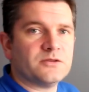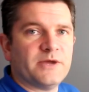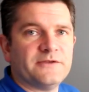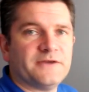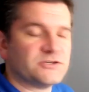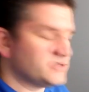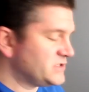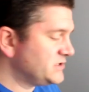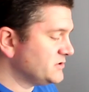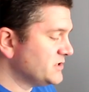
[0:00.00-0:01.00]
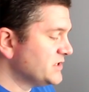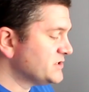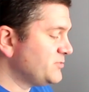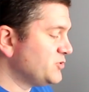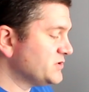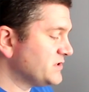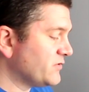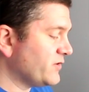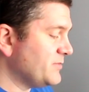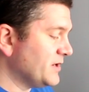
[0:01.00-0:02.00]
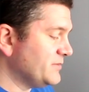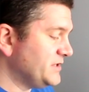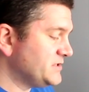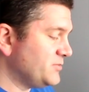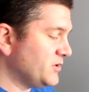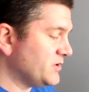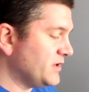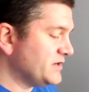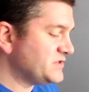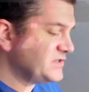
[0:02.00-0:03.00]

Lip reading: of the manufacturers are still supporting 3mm, but there's